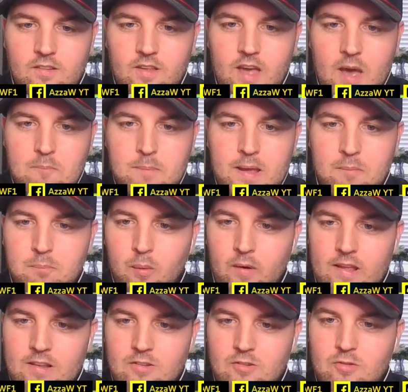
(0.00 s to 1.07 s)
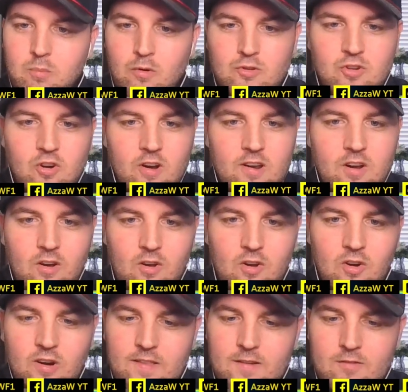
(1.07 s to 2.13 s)
a big points? We'll try and not
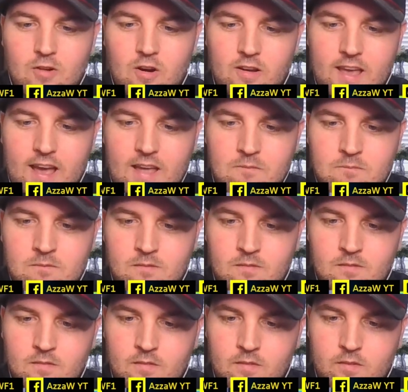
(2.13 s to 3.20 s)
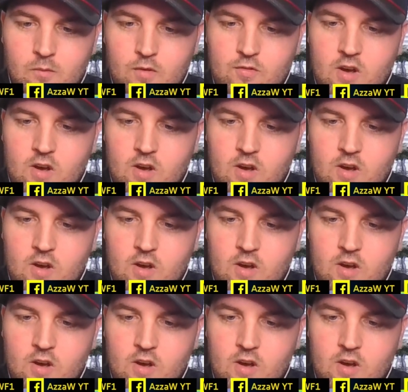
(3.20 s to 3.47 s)
call it the wrong game. We've got